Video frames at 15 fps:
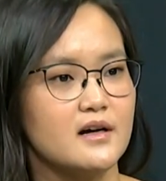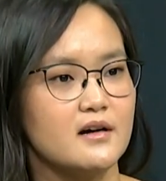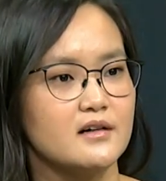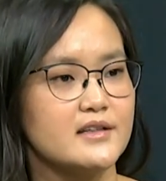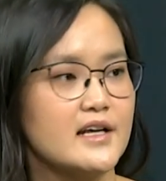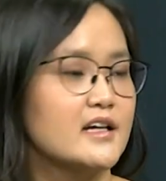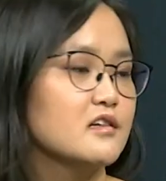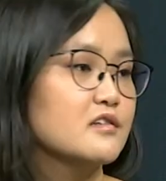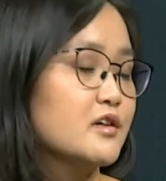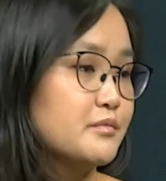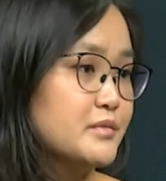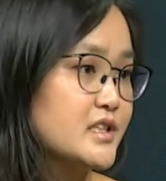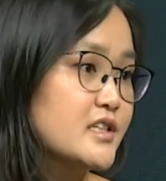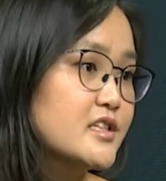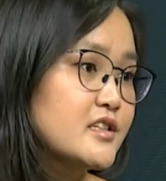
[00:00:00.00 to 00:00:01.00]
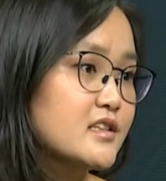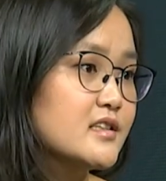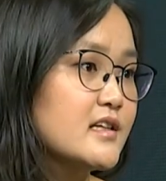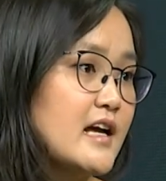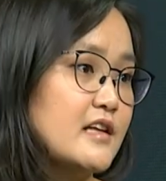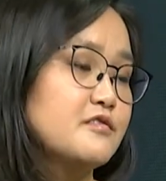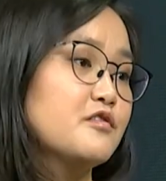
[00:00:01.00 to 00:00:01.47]
negative competition
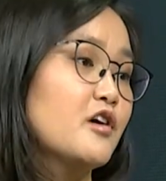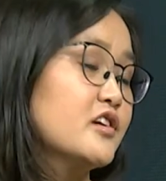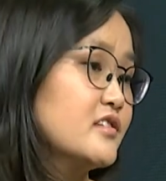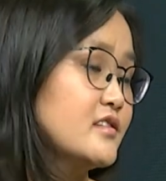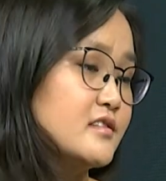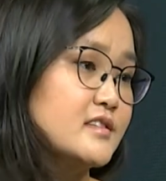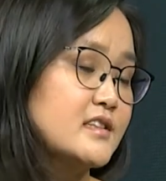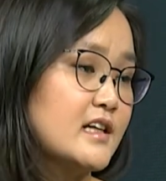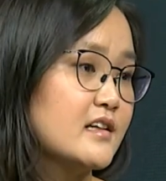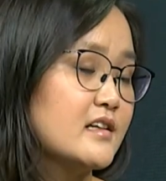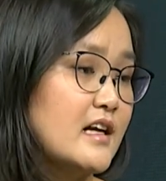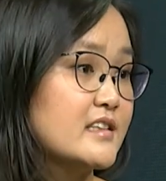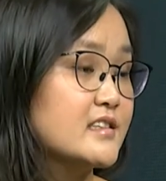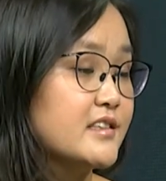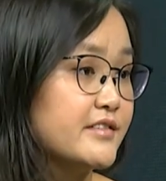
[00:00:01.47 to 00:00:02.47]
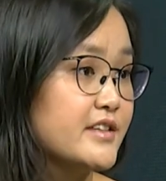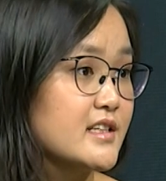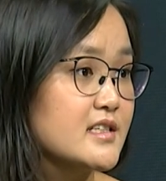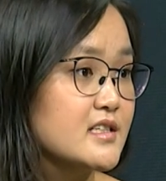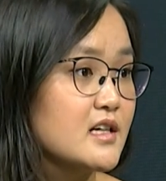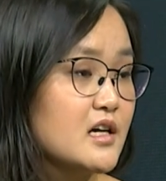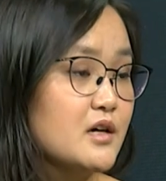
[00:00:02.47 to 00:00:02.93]
and fraudulent
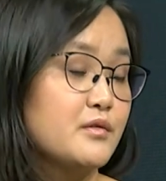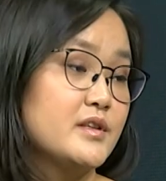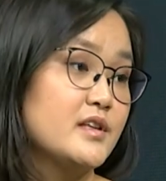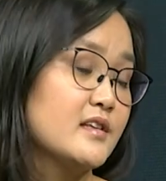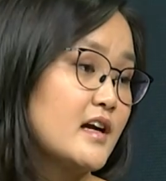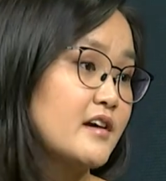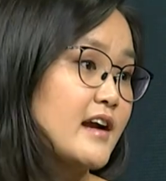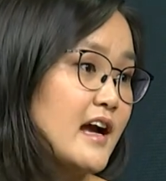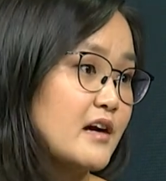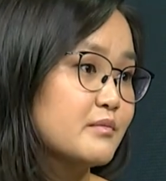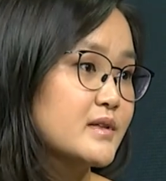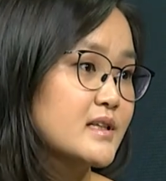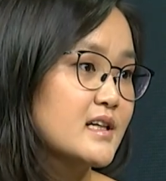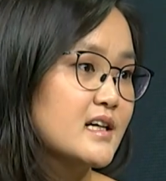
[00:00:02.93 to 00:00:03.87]
activities within our app.